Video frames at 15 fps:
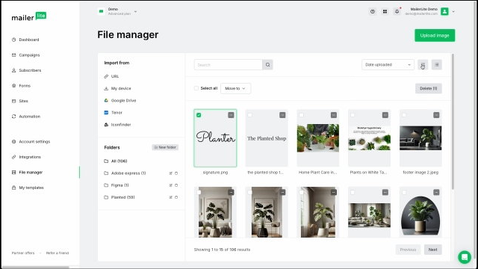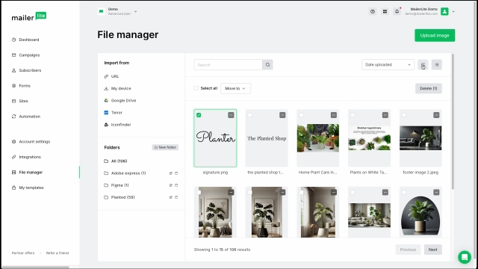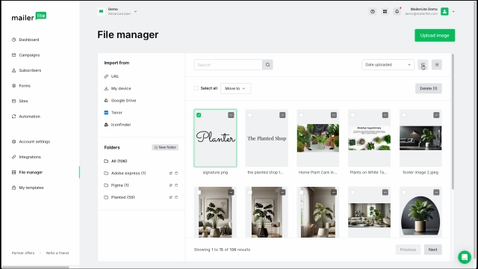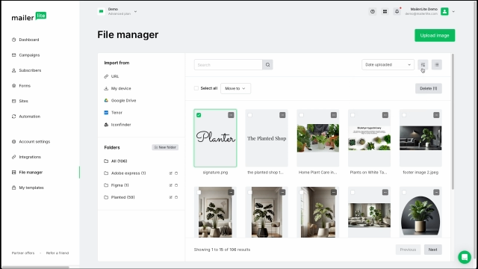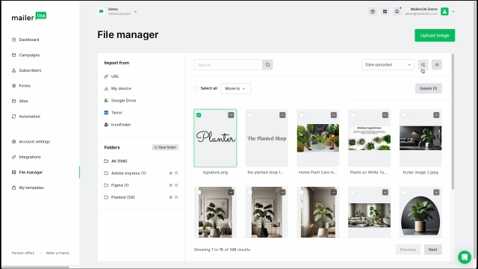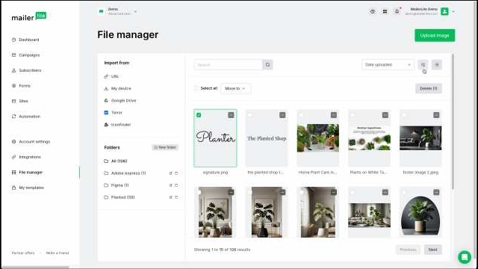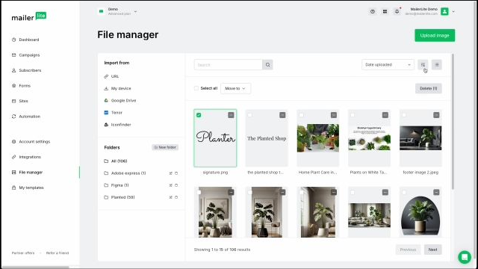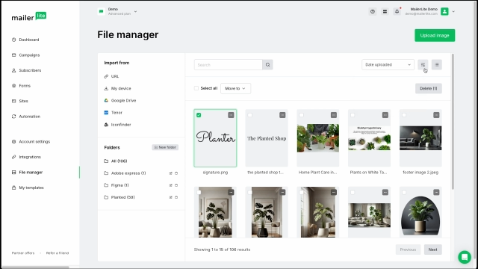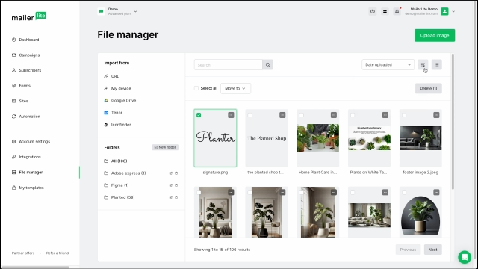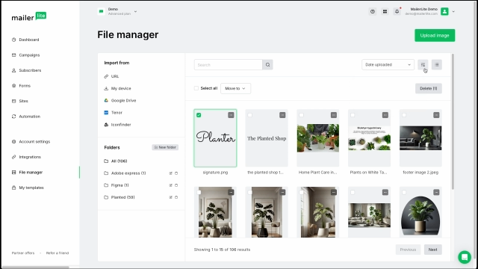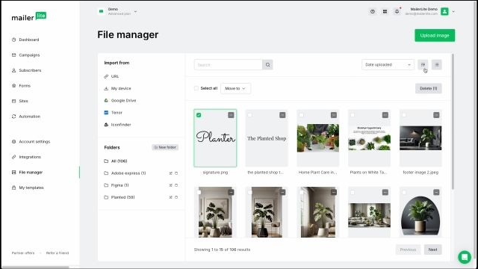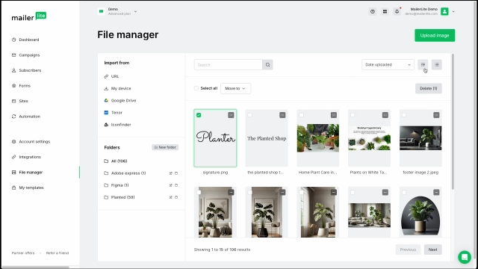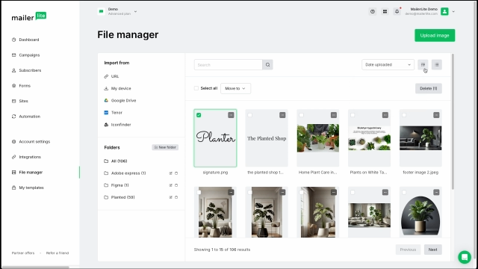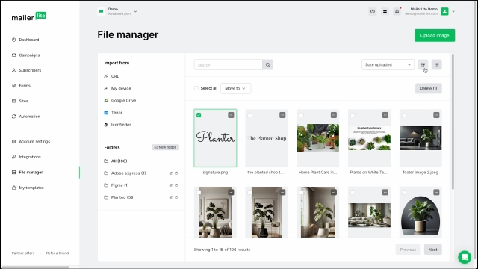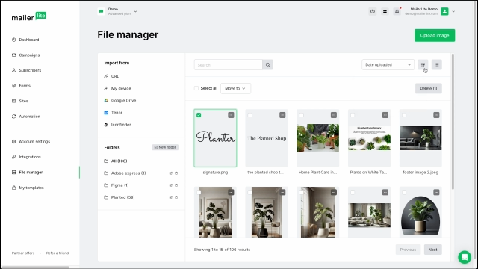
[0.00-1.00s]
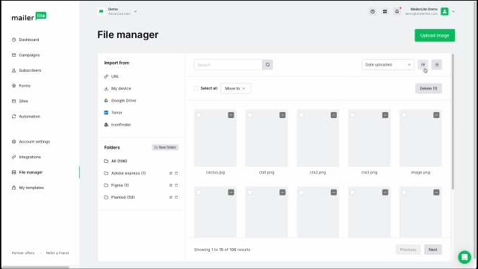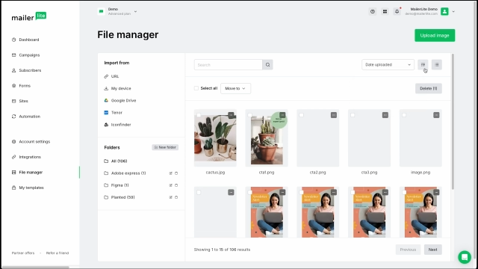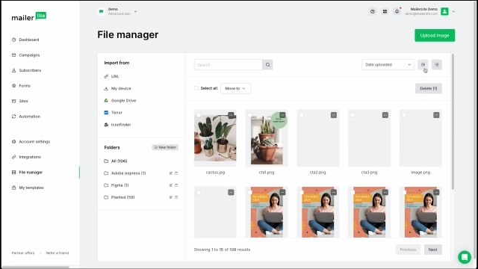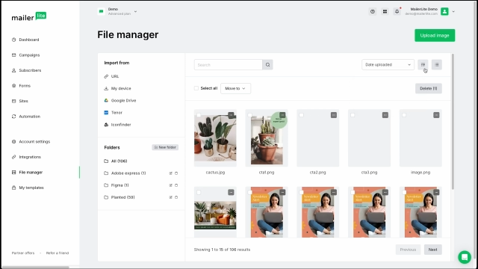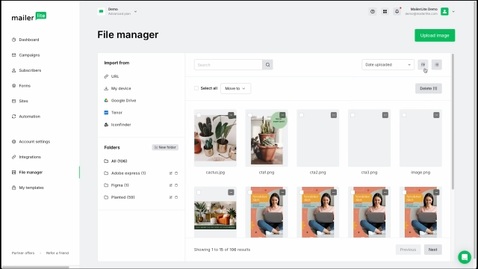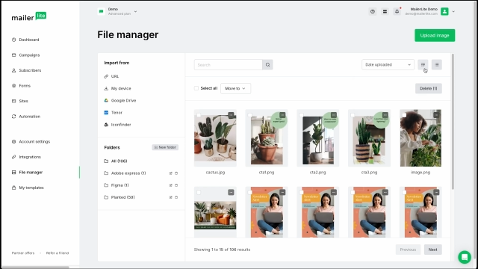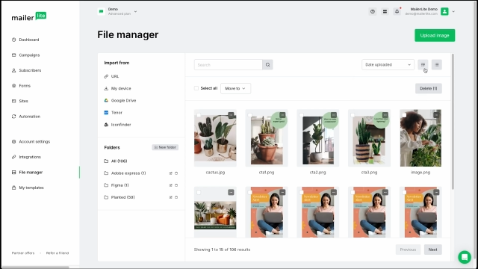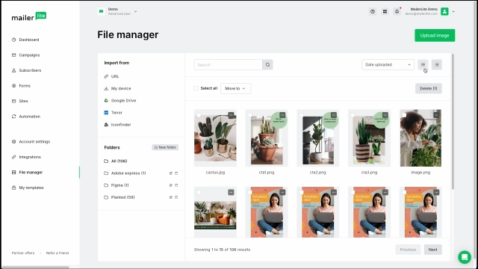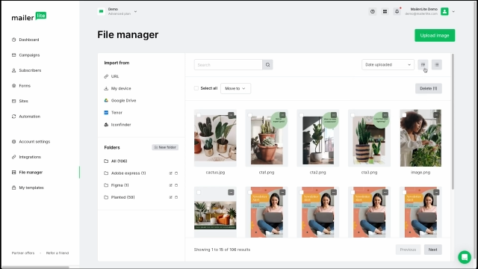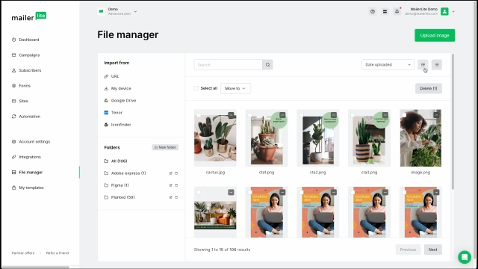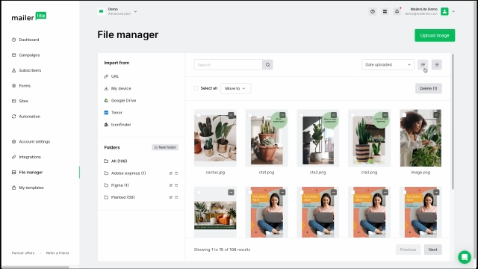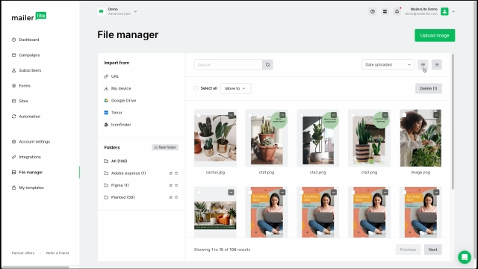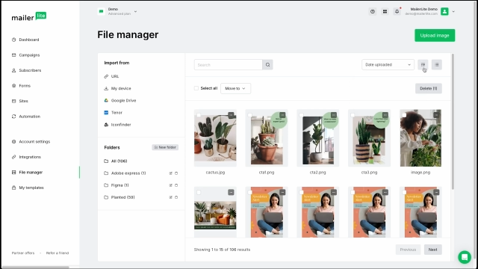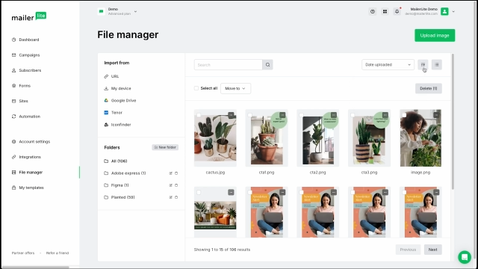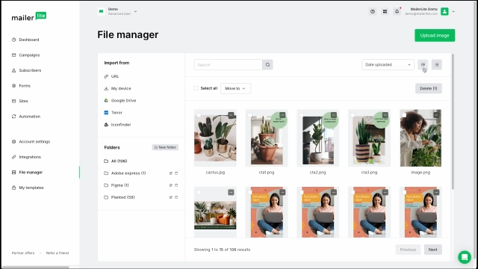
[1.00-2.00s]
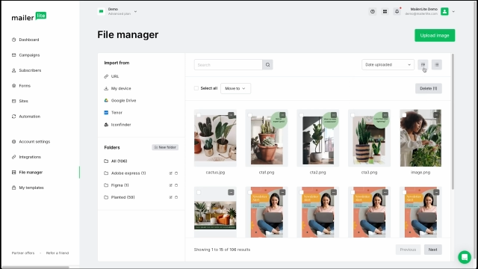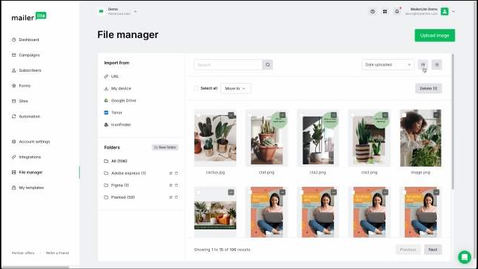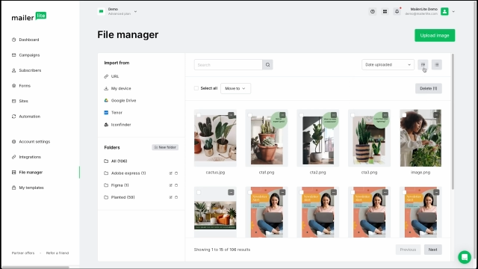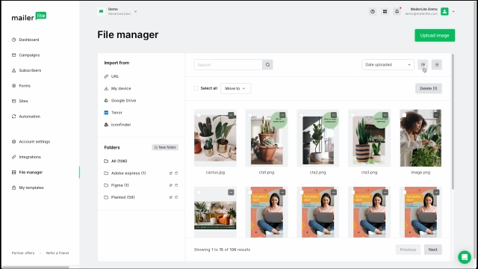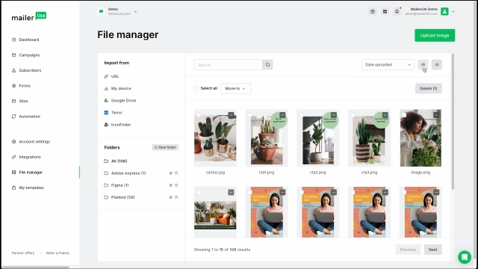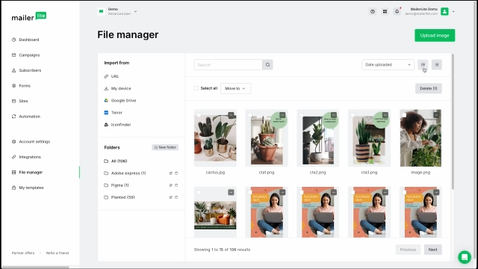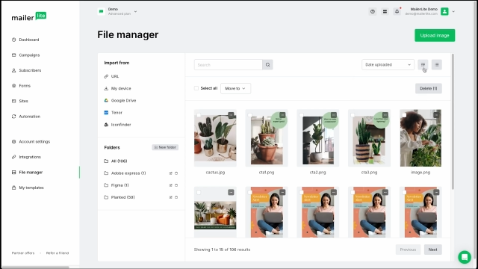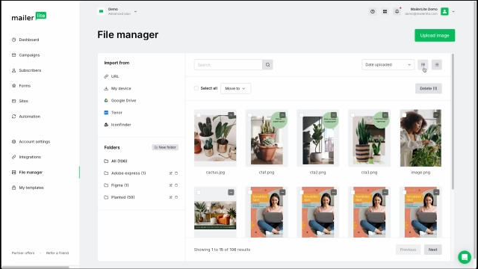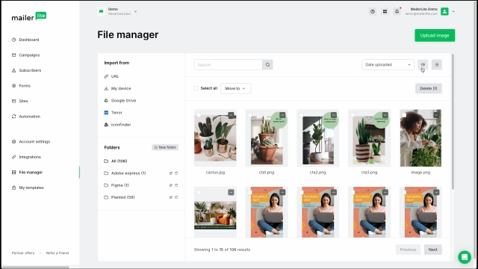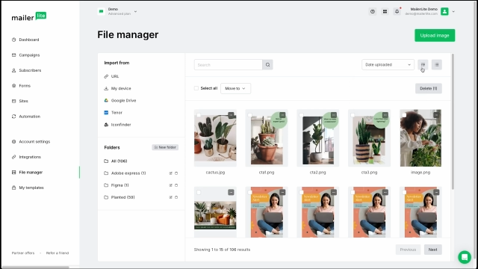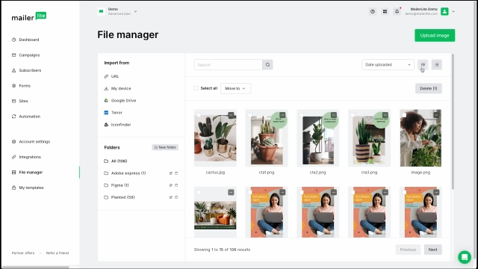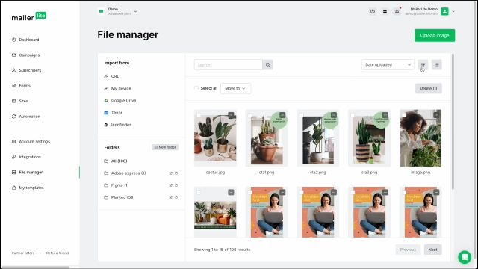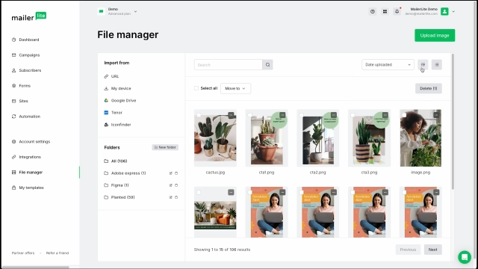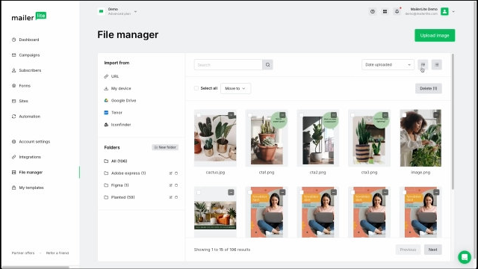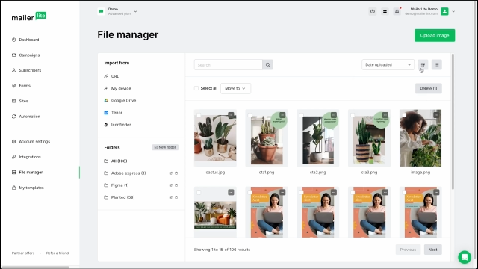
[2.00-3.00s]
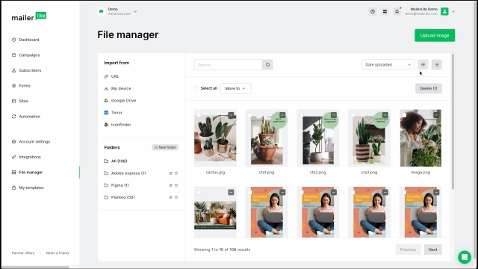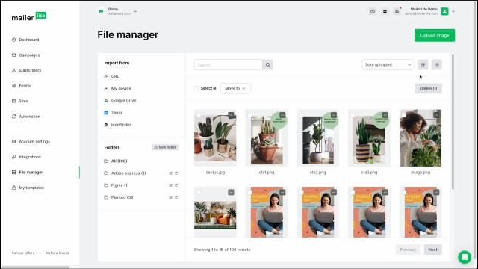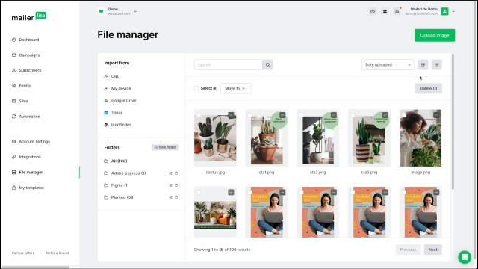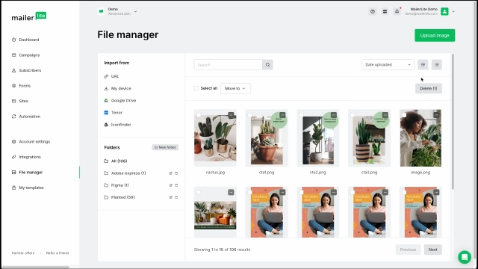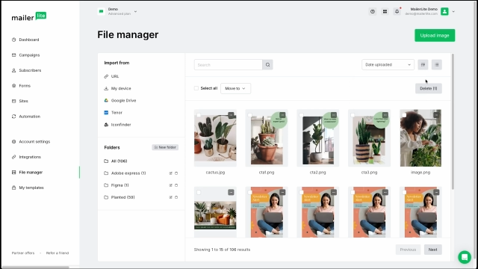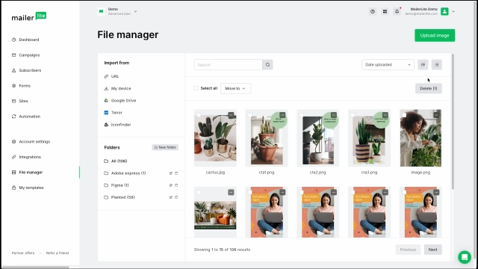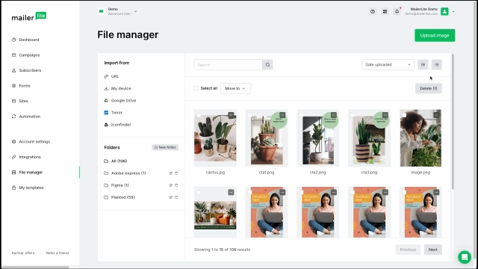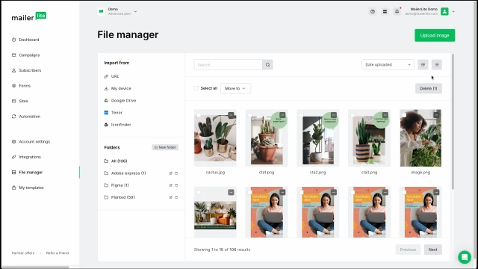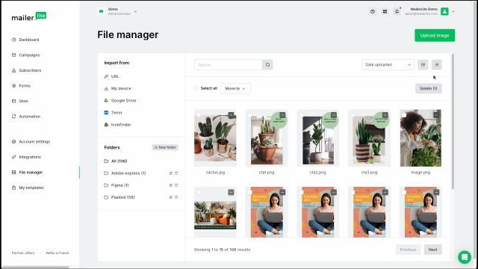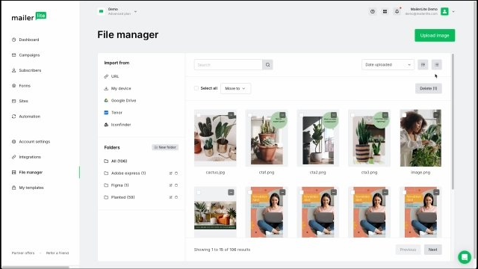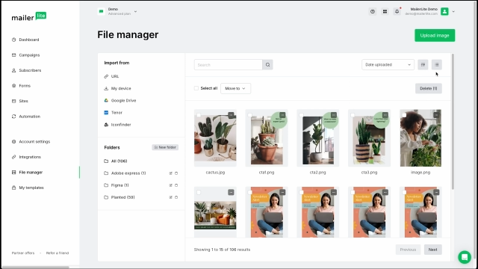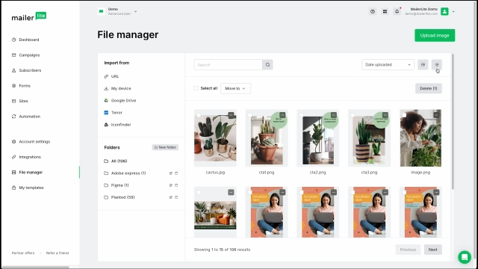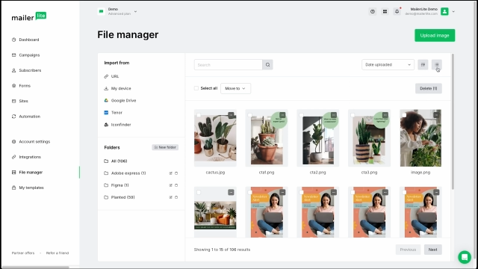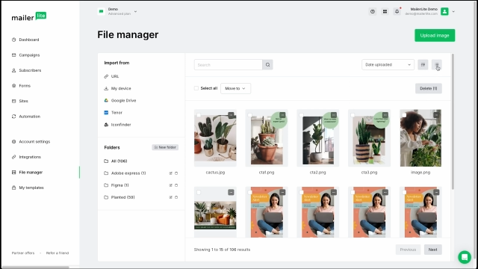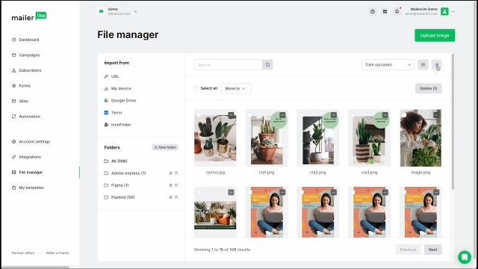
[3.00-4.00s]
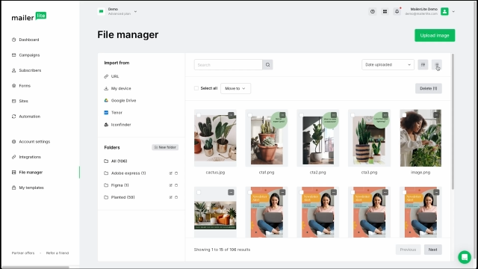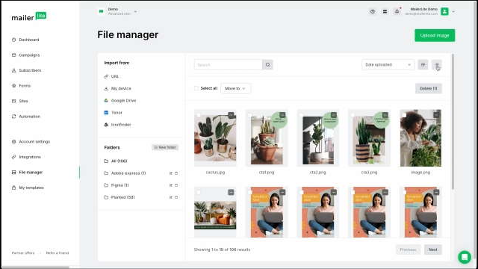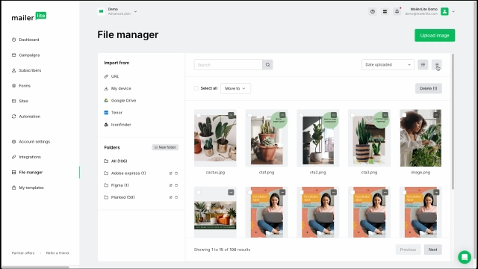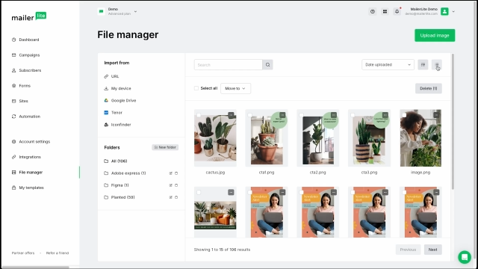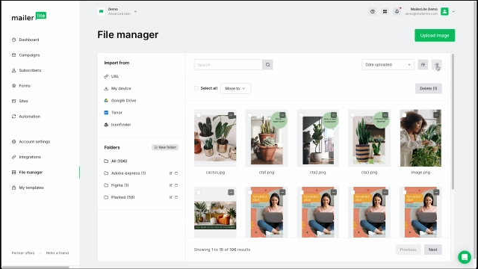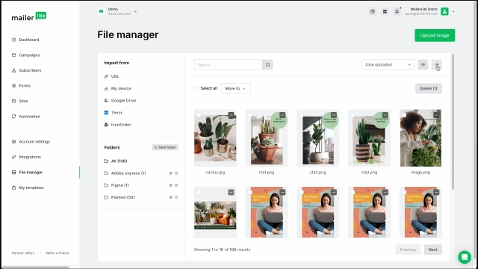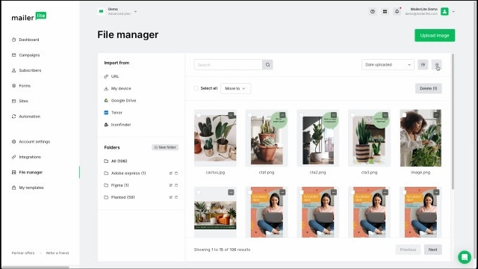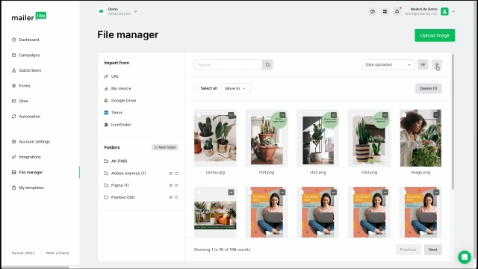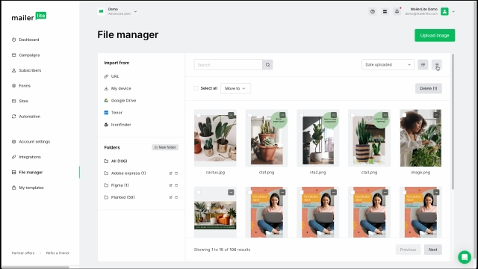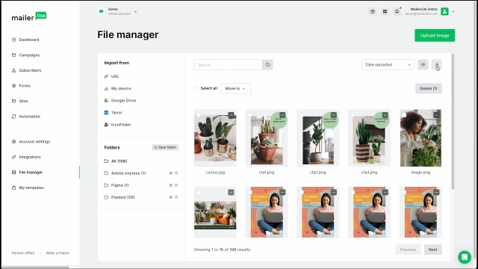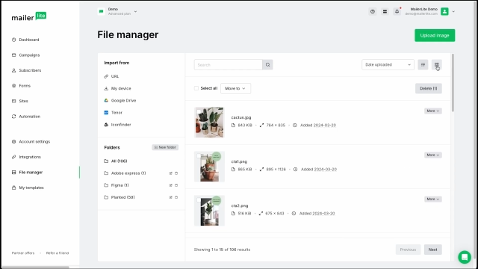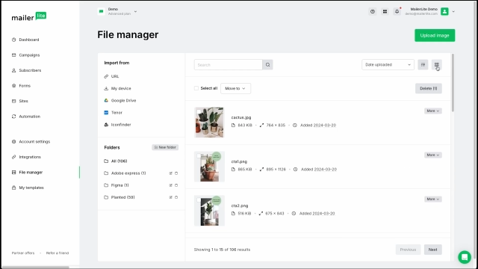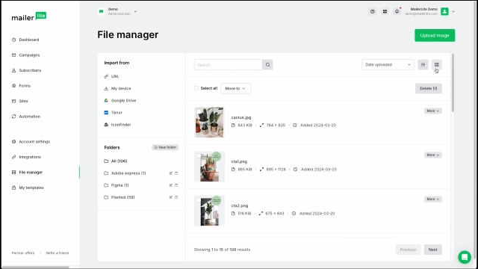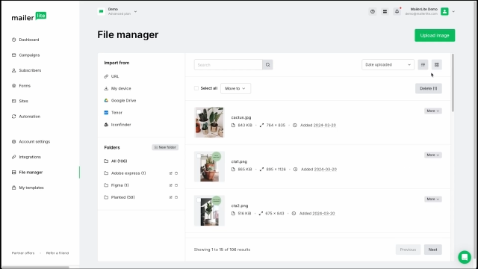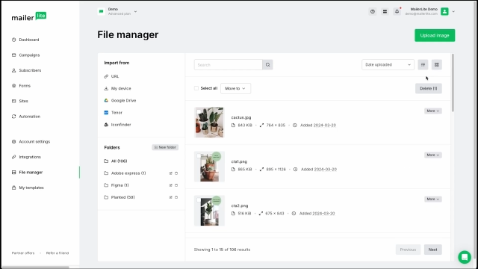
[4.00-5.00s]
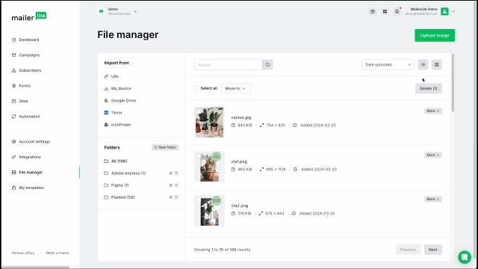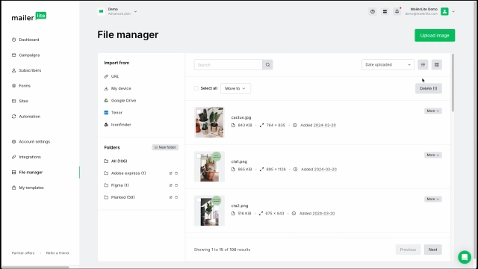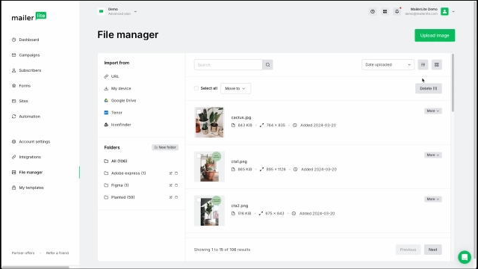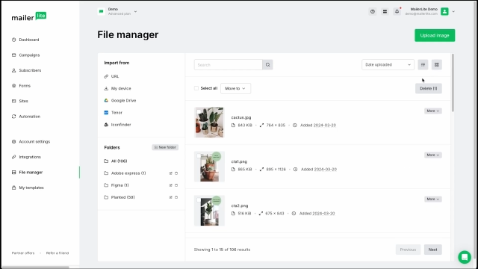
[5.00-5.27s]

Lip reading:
No face is visible, so there are no lips to read.